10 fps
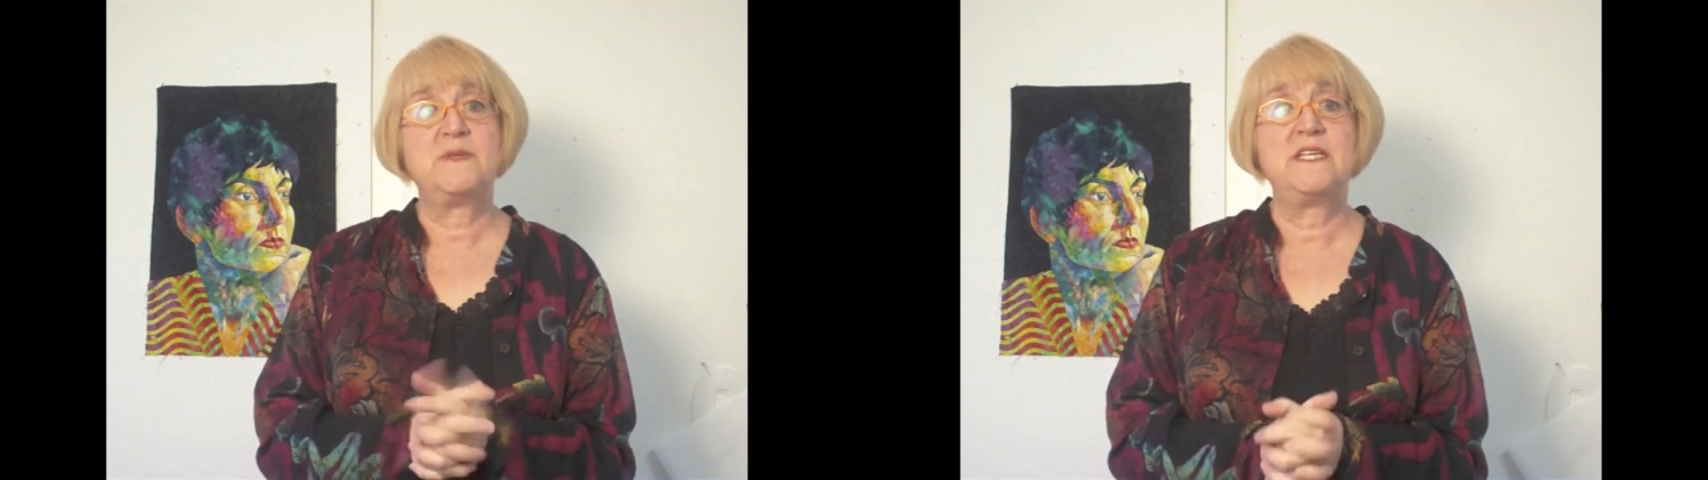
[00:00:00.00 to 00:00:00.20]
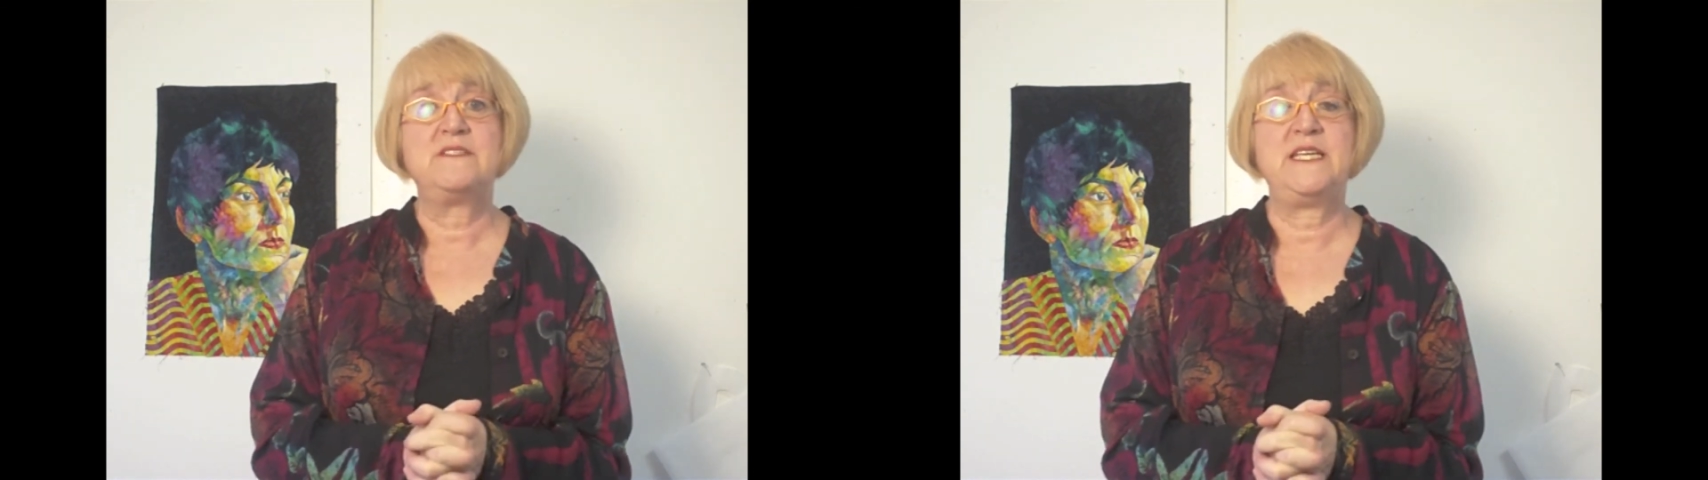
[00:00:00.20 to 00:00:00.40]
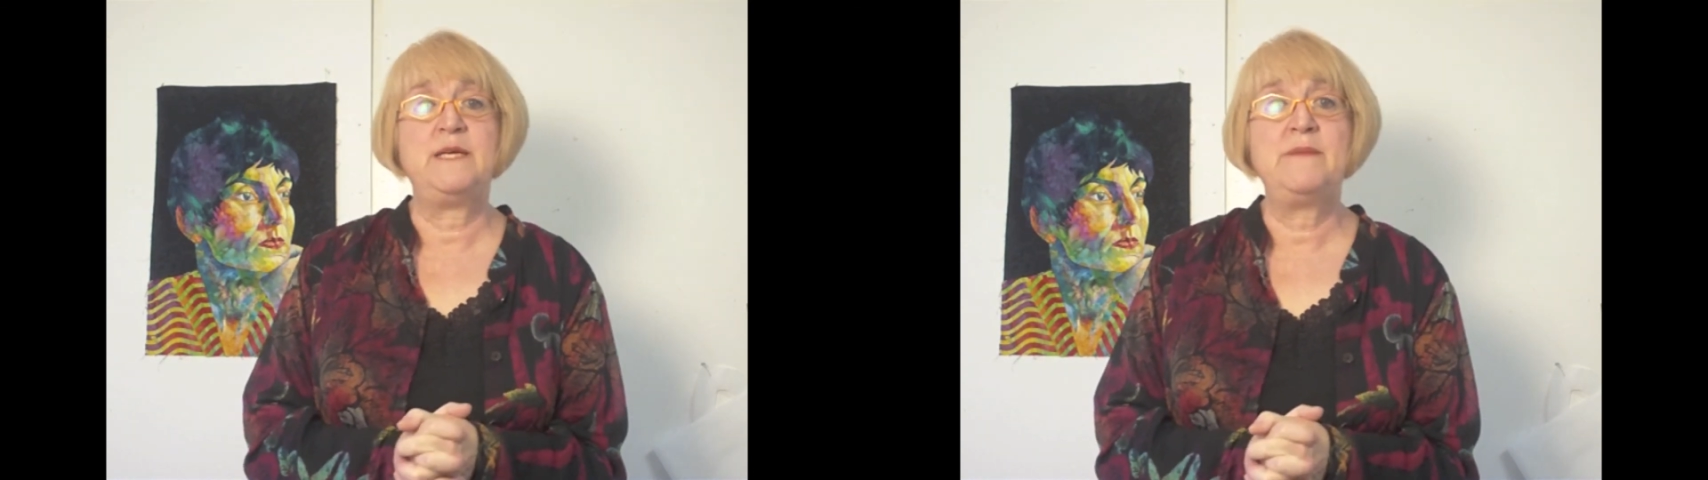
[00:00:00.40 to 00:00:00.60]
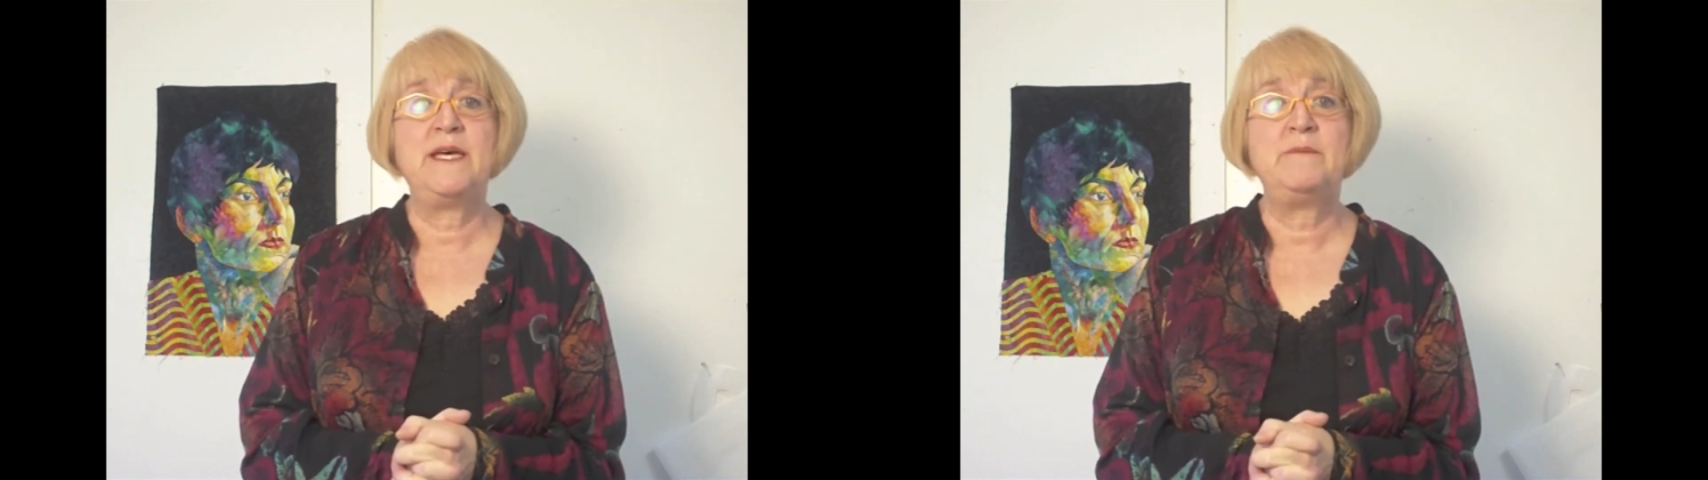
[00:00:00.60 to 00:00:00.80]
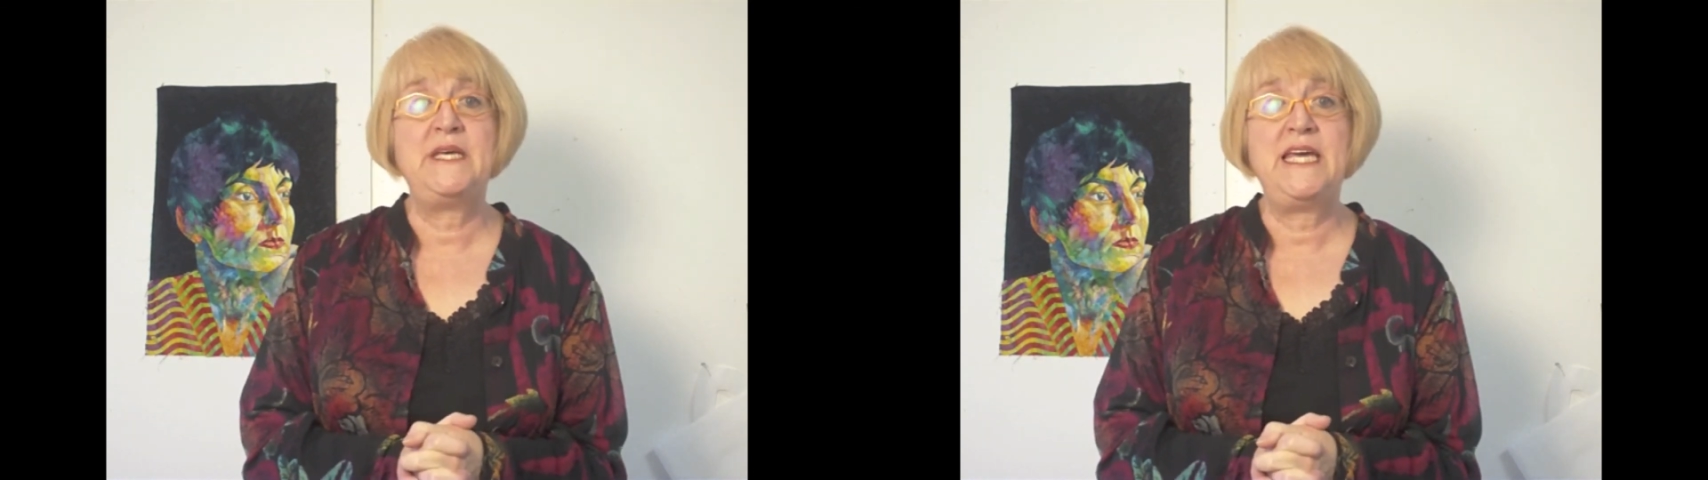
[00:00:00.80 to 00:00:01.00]
please
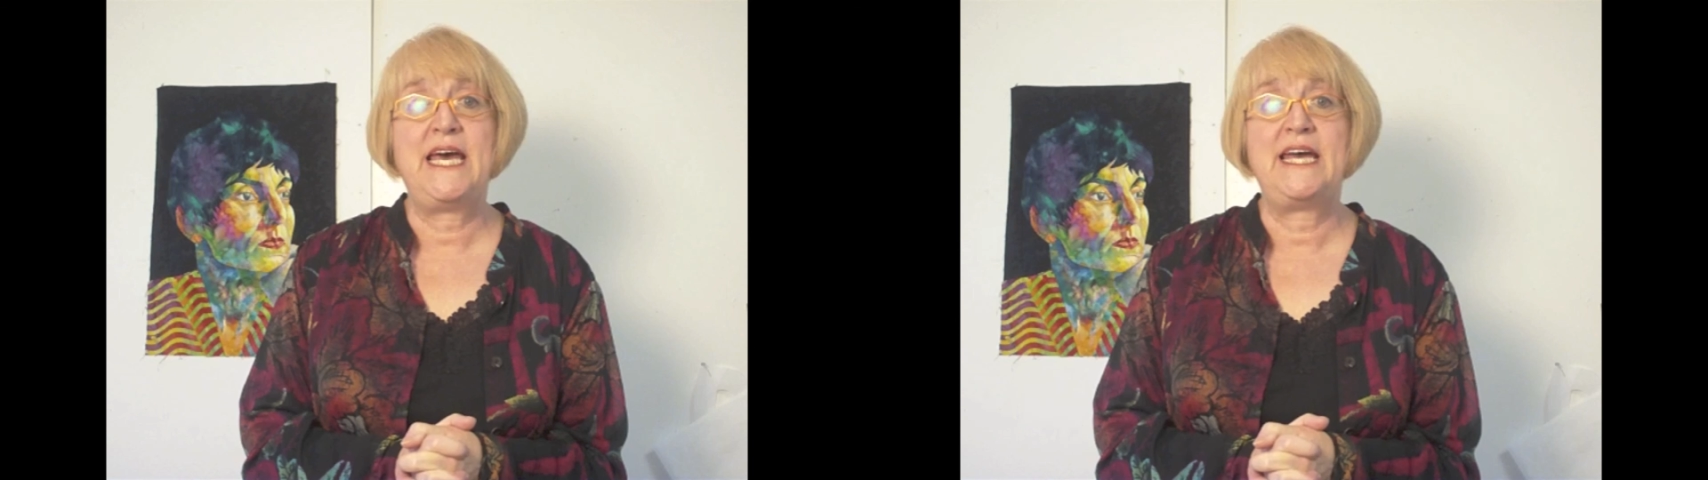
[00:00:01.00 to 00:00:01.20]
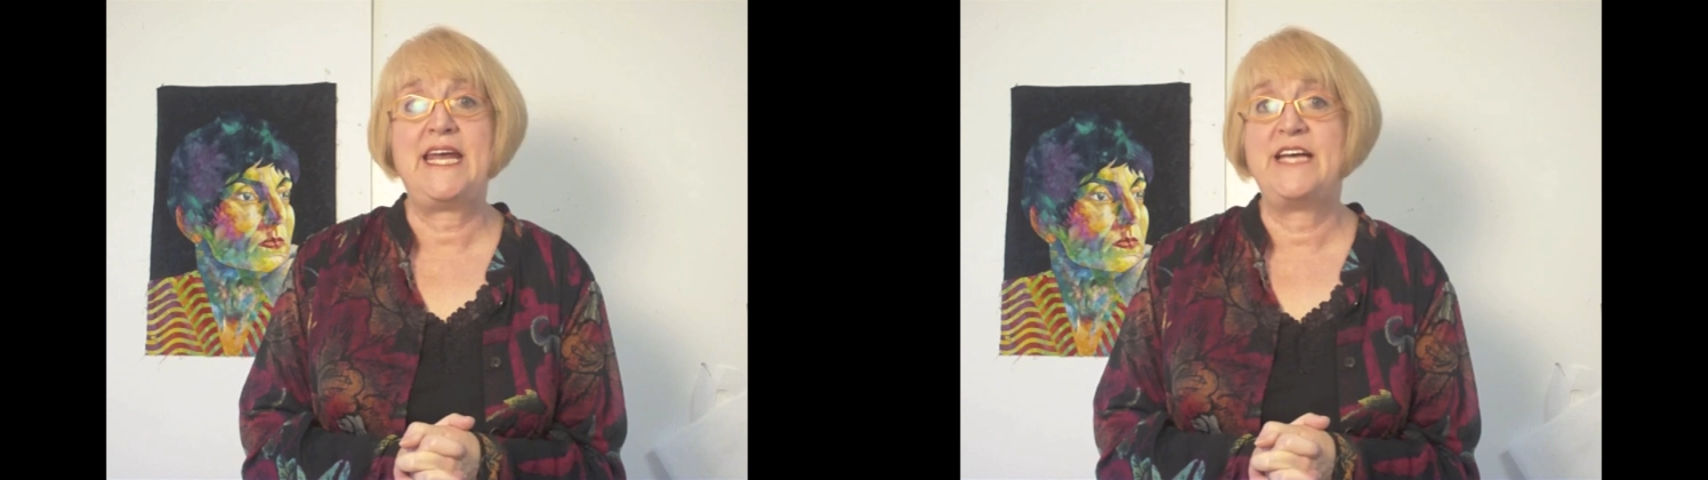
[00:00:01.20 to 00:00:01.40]
email me at